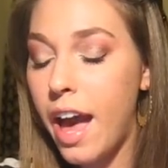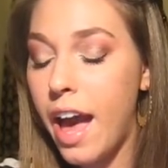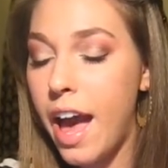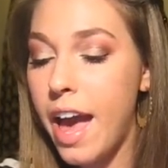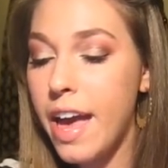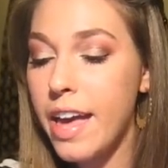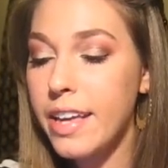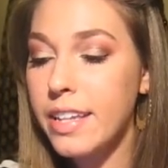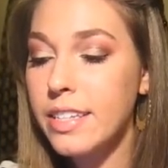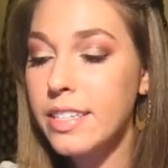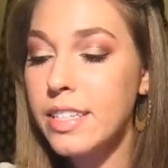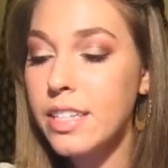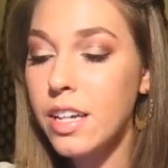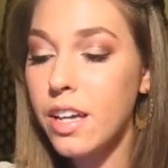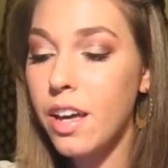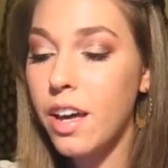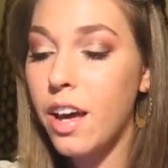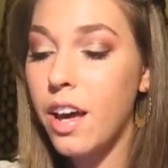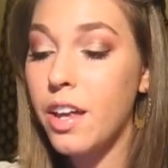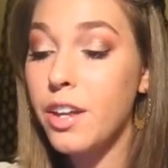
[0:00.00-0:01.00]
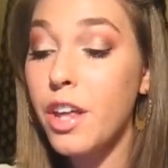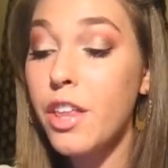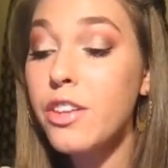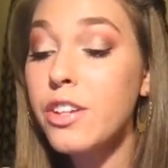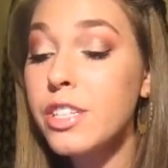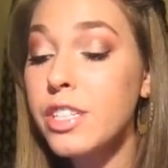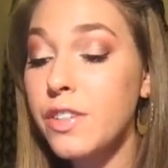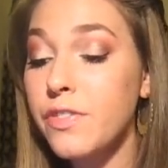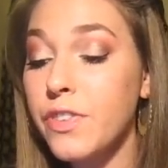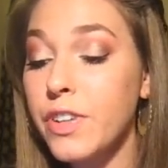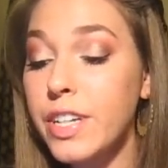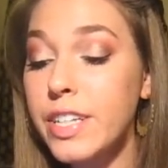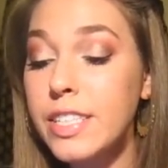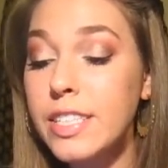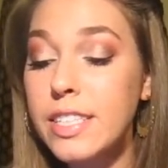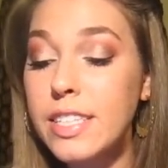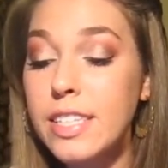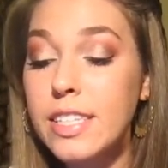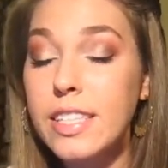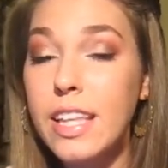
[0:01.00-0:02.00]
And another
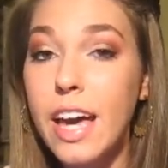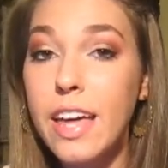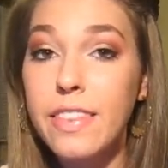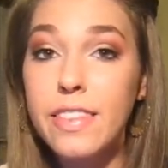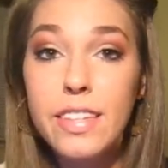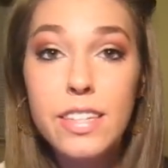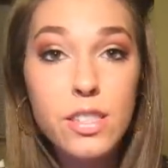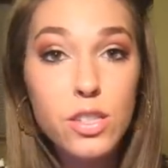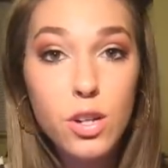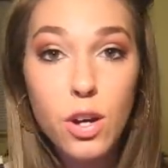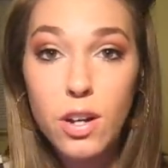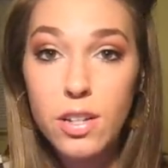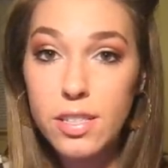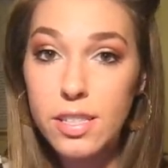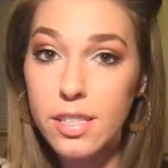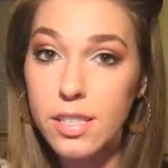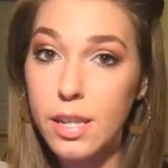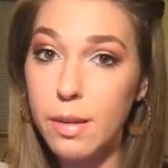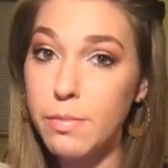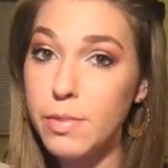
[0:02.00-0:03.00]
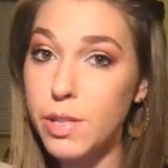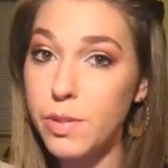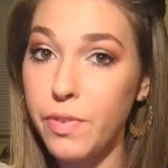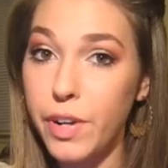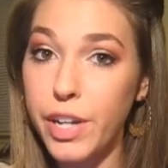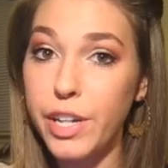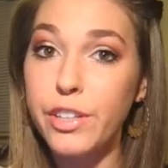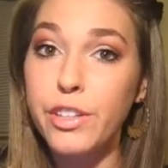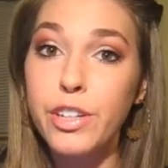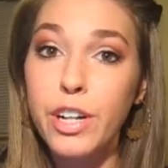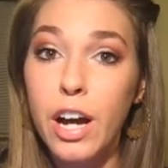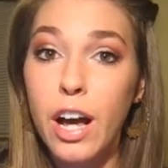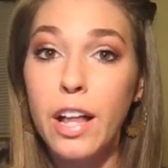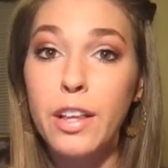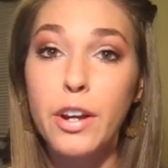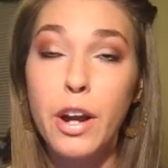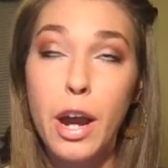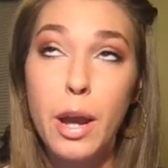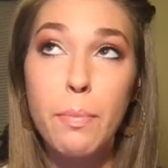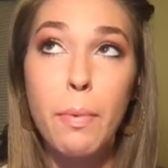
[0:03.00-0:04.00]
difference is that these cost the same regular
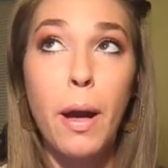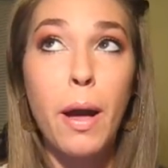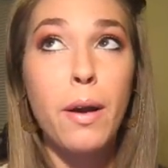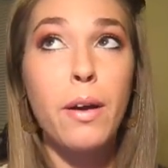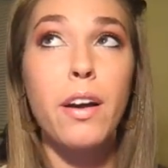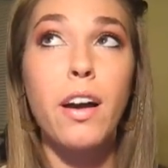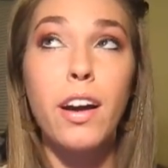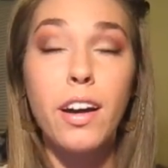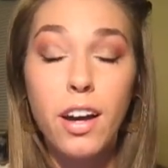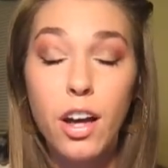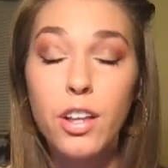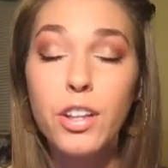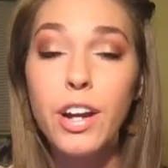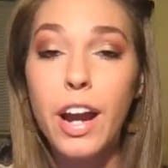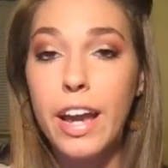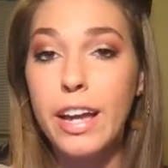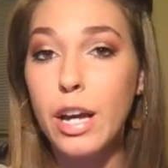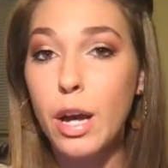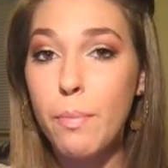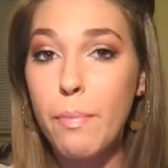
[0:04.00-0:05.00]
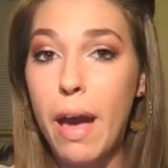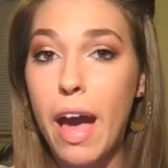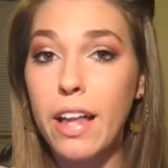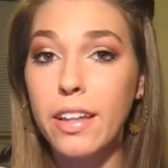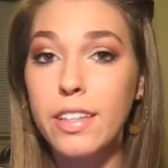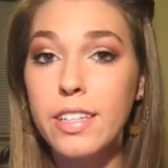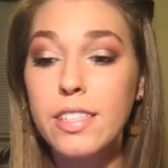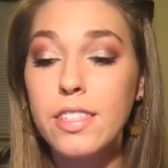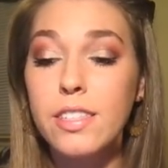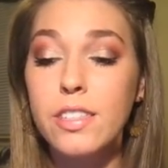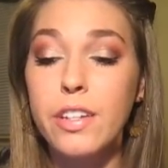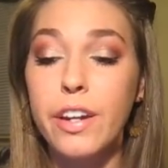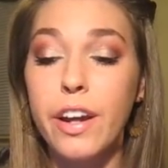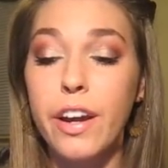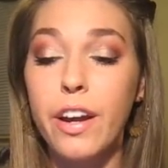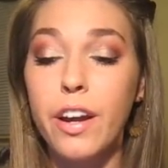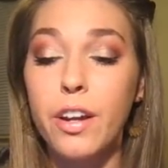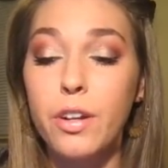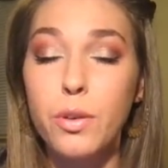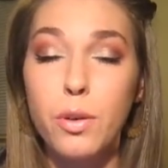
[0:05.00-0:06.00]
color eye color icon palettes.
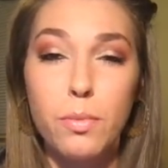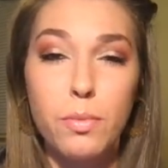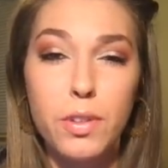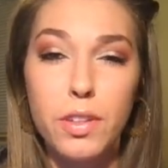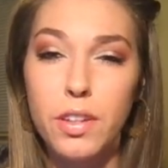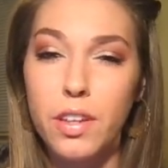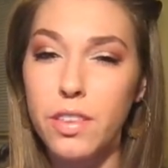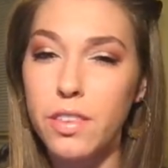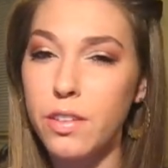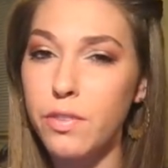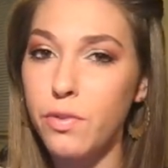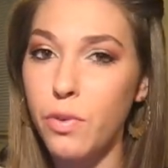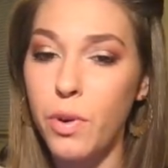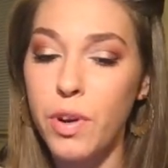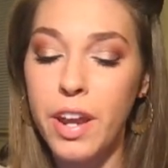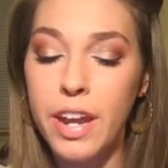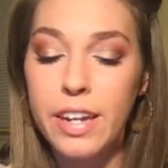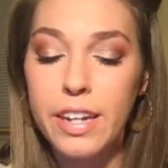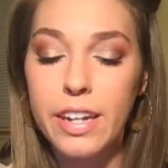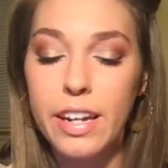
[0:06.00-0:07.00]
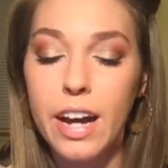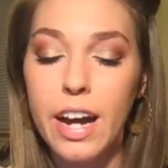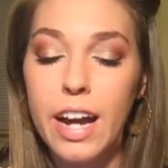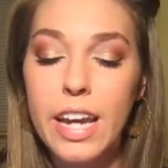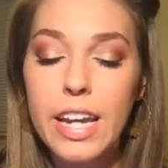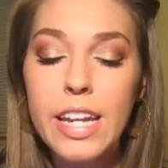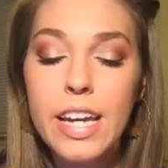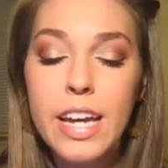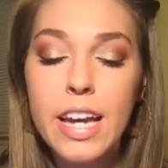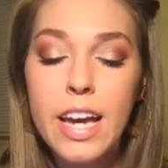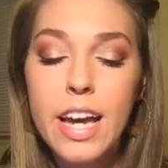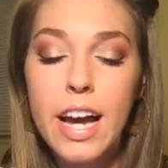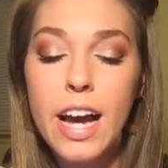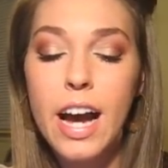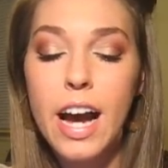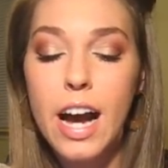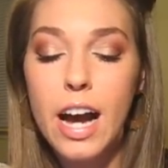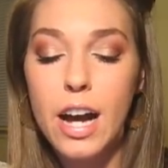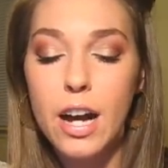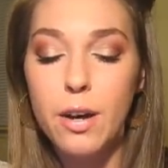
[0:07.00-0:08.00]
They're normally, I think, $4.99,
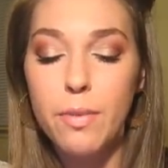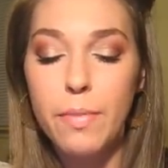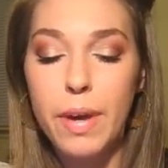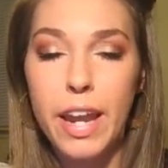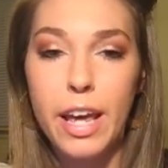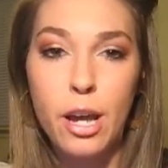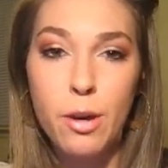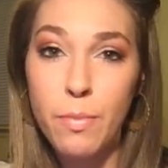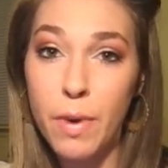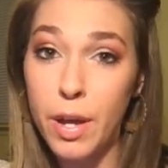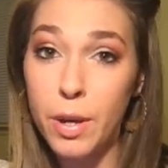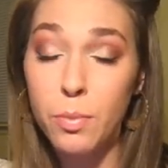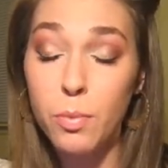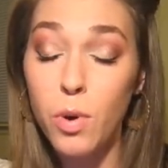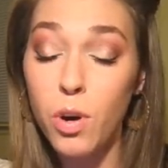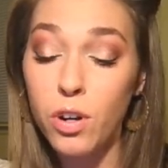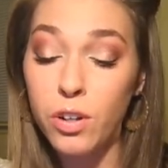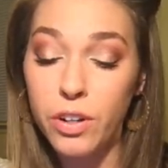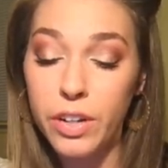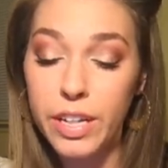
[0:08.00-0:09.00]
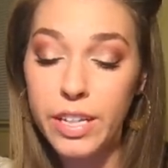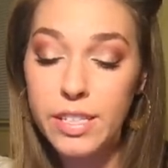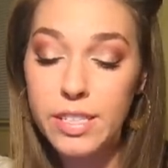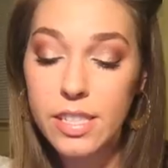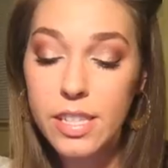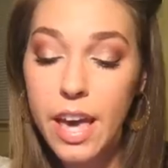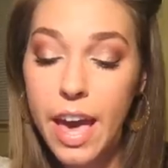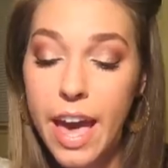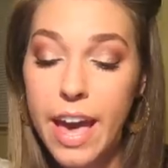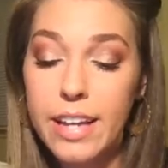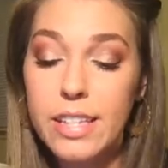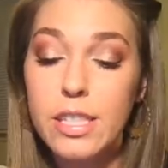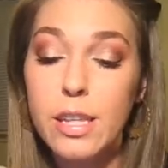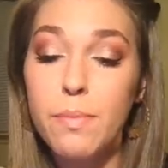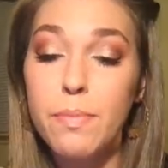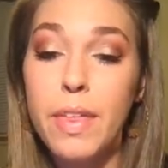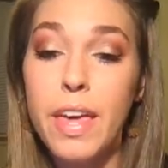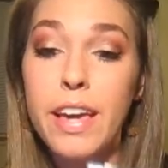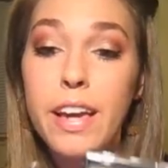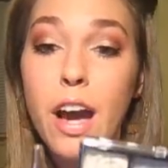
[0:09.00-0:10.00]
um, and I got mine at Walgreens,
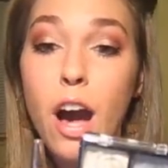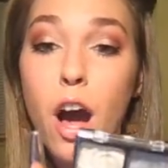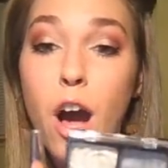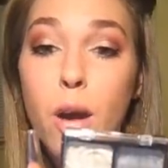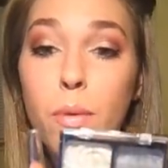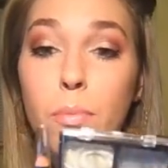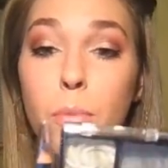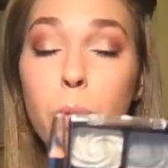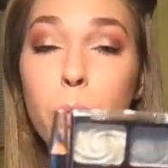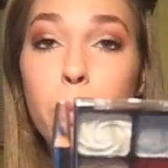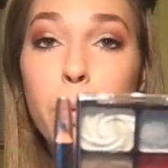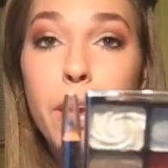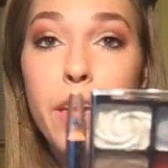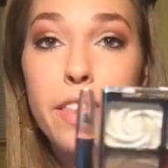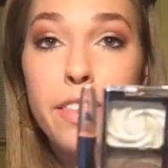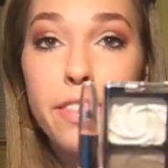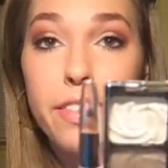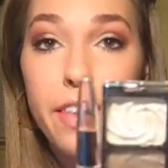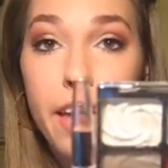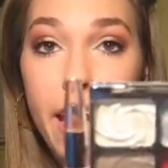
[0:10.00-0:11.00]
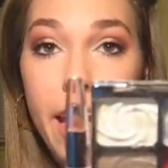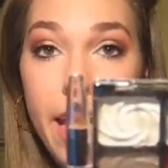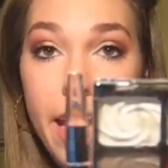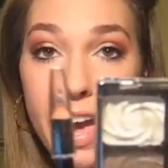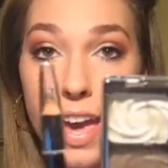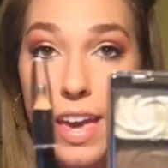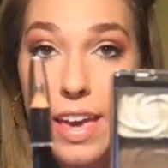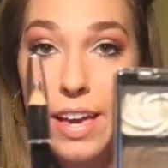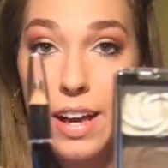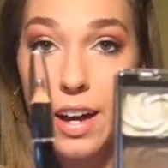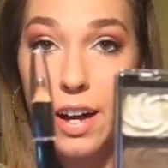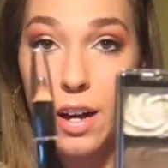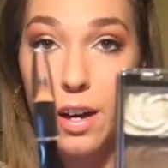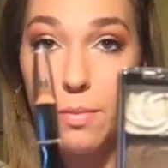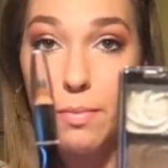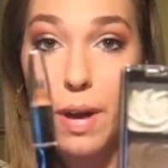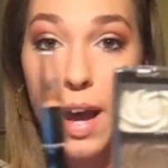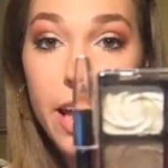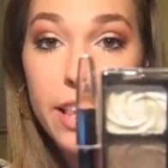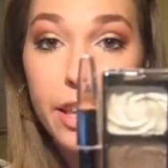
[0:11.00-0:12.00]
except they come with a
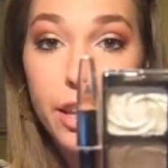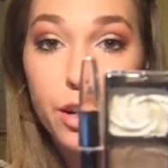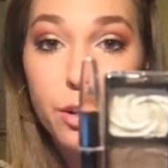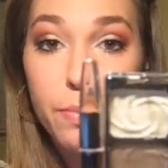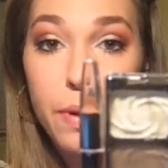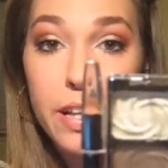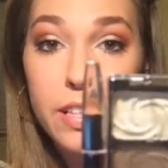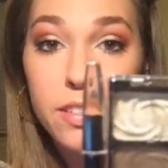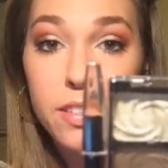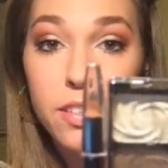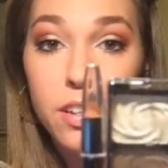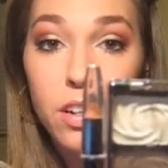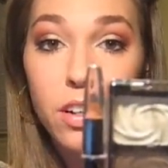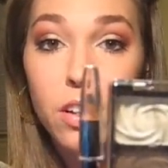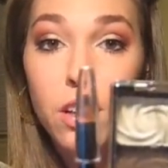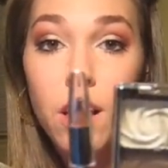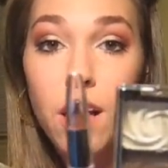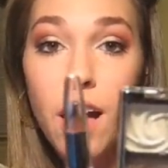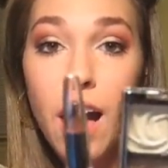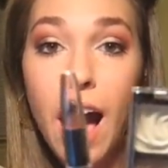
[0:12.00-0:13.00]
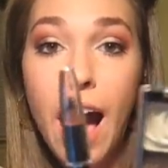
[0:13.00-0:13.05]
um, eyeliner pencil.